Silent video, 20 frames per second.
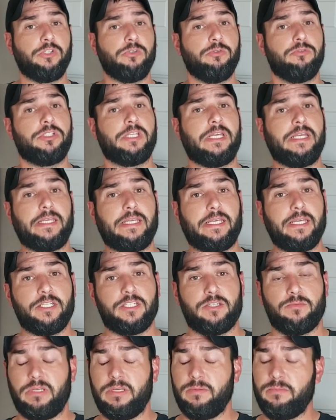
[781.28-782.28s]
you say get
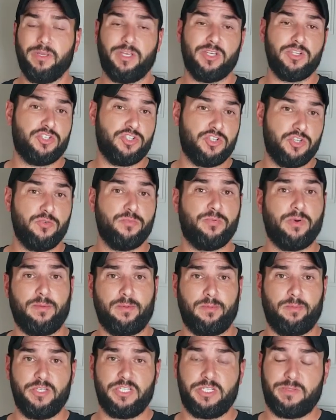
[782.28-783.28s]
to me because you
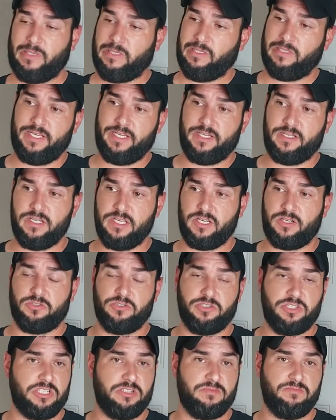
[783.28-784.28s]
probably smell like
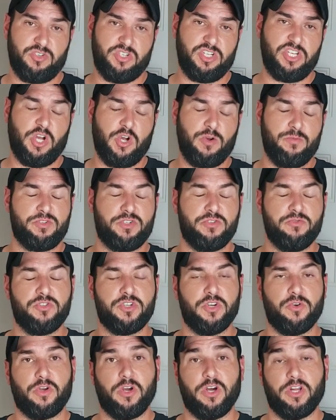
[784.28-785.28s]
nickels and she hopes you
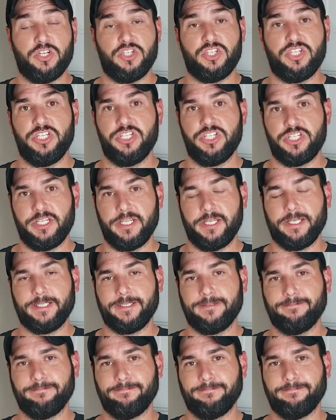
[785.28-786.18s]
choke on a cheese stick.